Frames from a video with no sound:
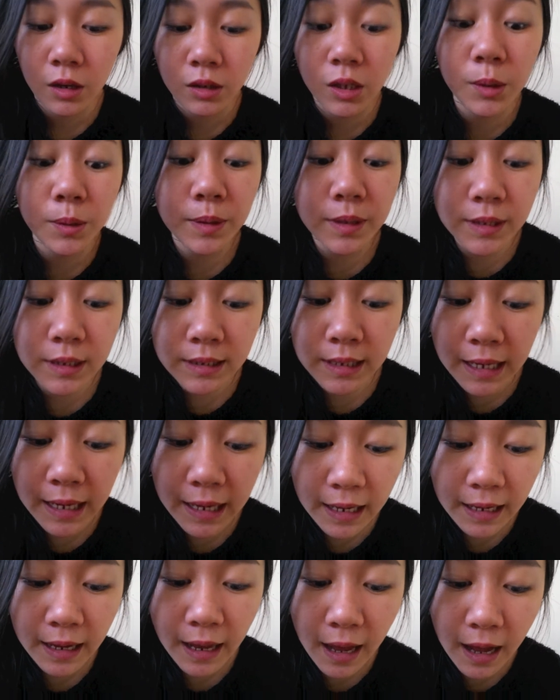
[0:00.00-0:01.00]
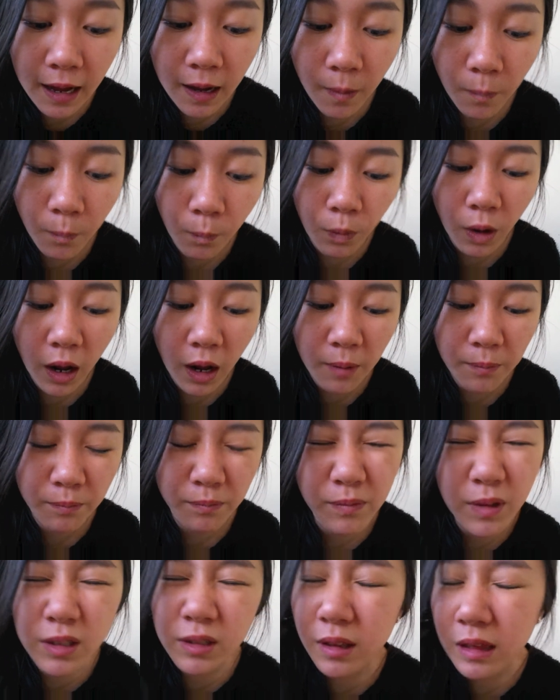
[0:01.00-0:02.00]
You will see um, what
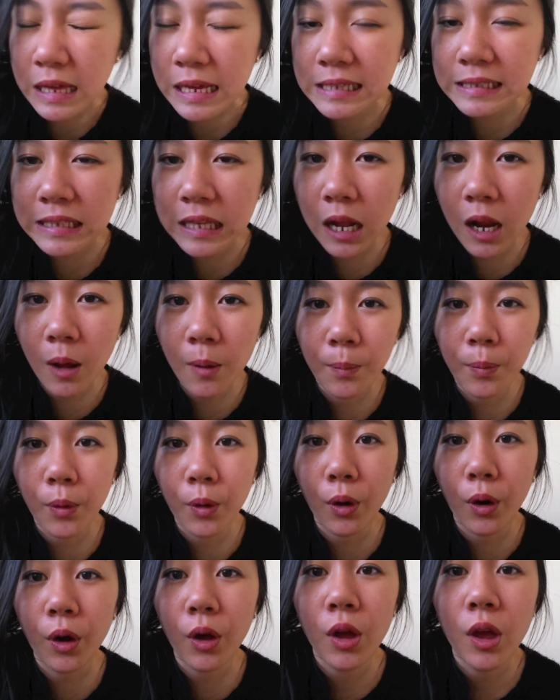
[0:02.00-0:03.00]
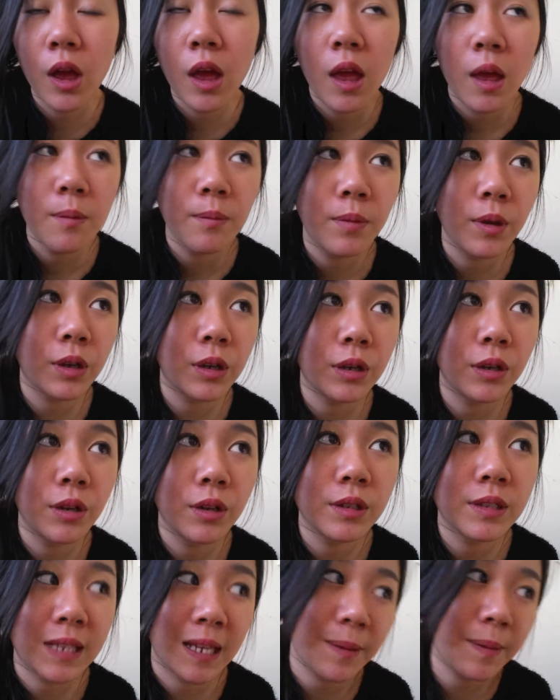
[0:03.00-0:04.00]
most of the things that I bought
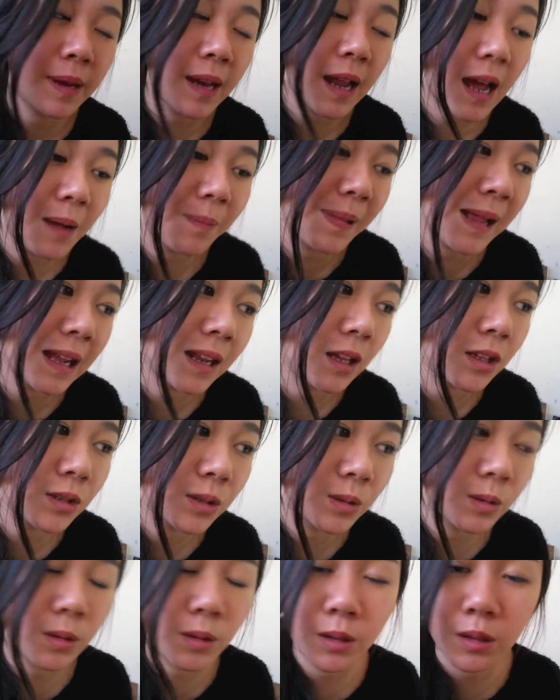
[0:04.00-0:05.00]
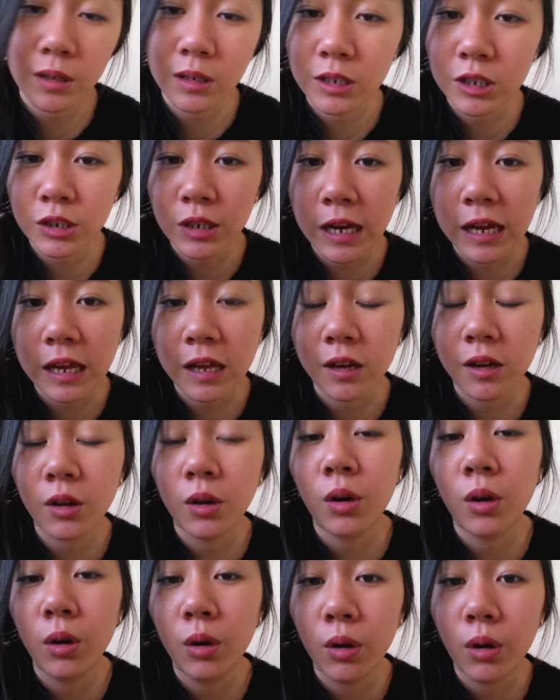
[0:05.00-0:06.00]
because Steve and I are planning to do an Australian
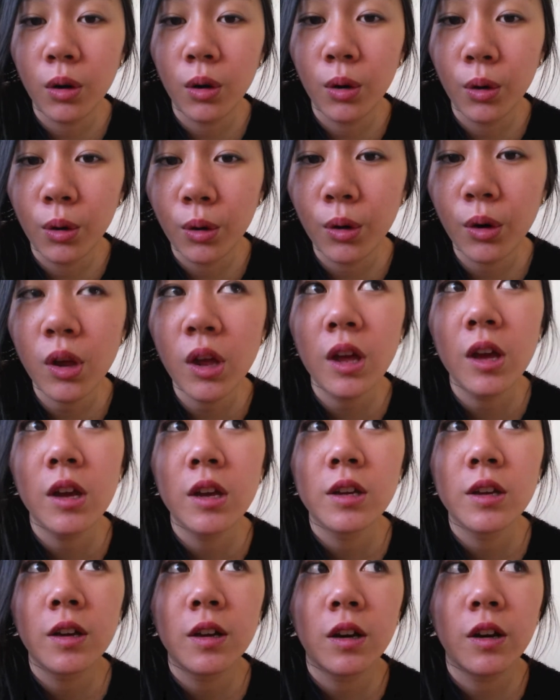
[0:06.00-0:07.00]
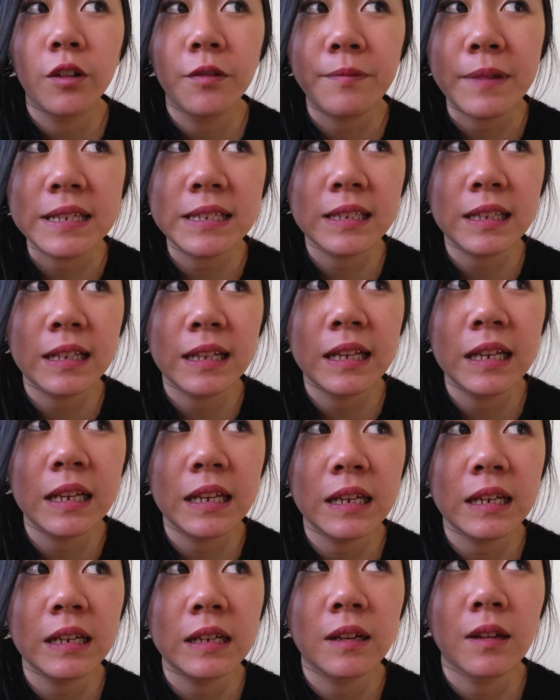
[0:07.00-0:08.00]
haul, of
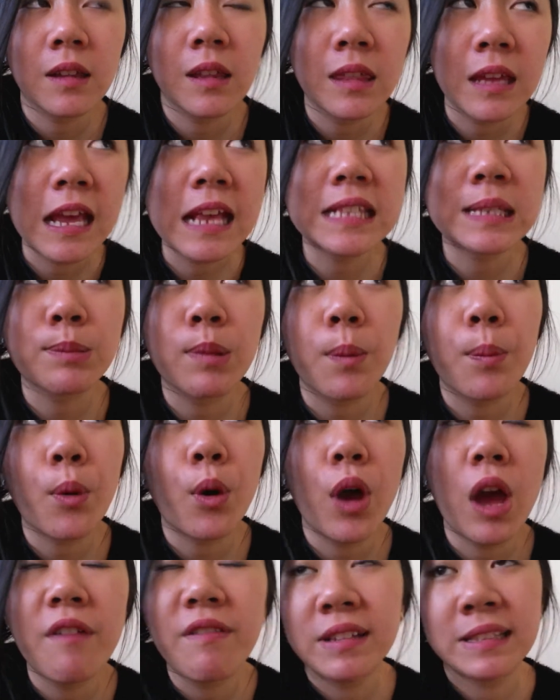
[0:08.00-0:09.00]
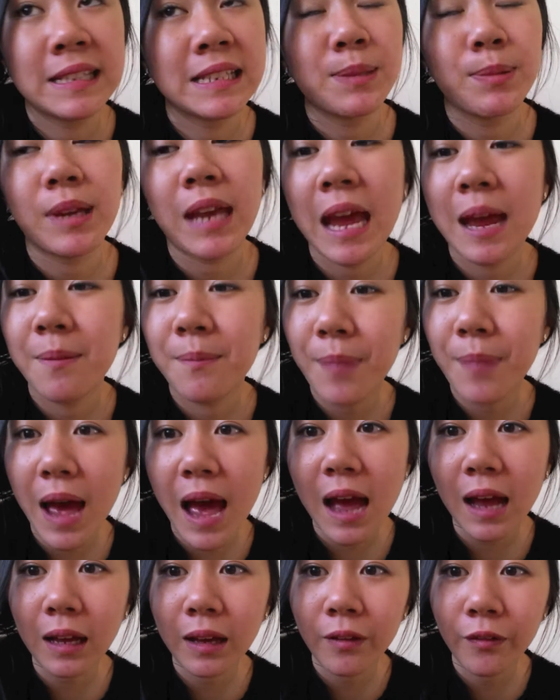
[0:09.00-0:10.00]
basically of uh, the things that we bought ever since we came
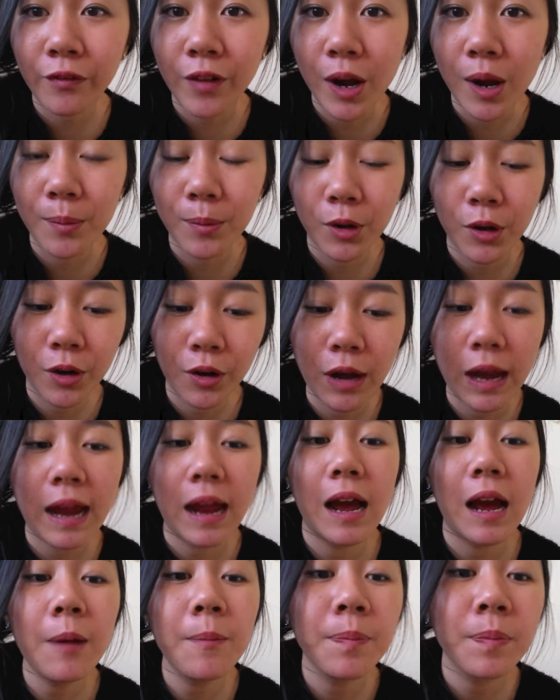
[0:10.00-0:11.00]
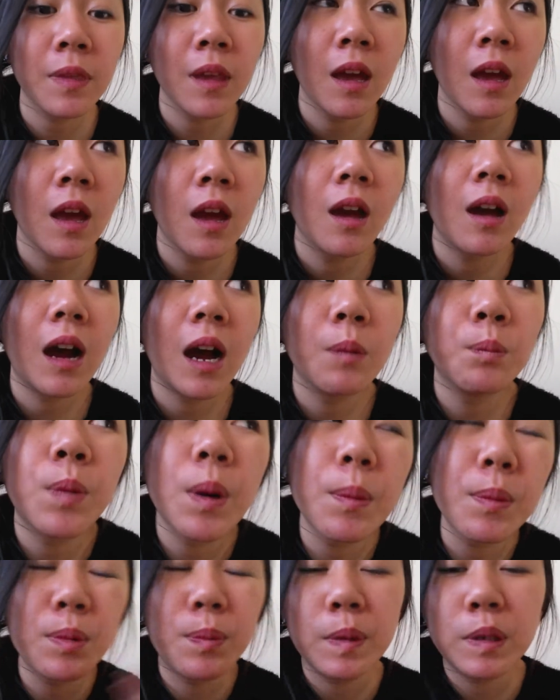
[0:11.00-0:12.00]
back from Korea. Um,
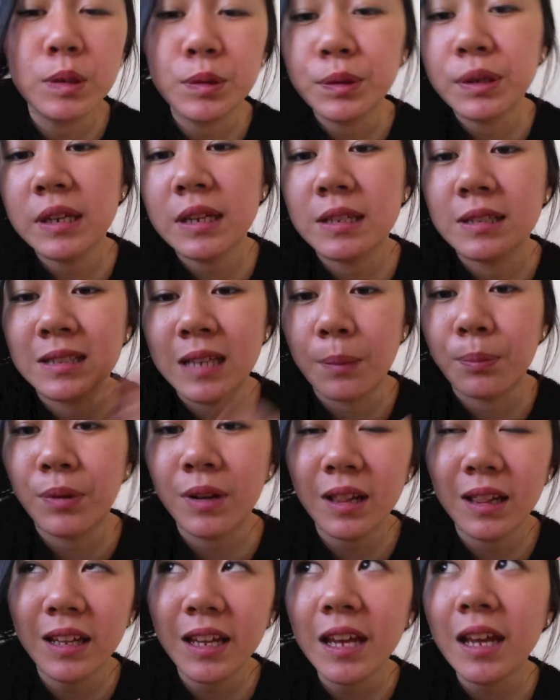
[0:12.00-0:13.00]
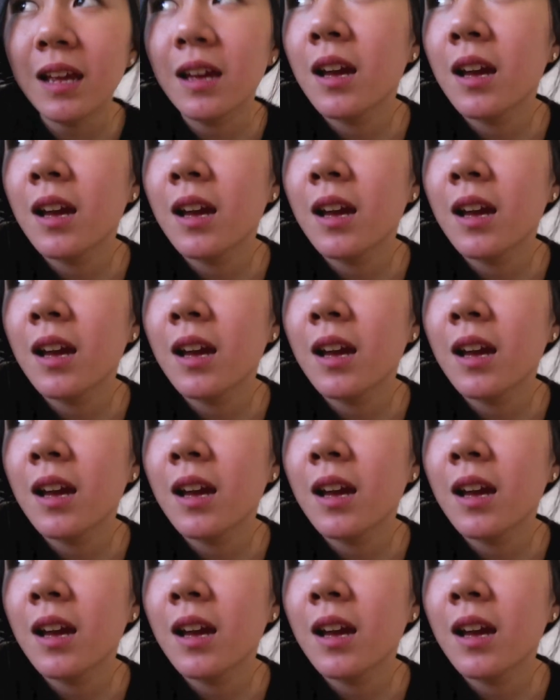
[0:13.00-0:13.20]
but we'll be doing it separately.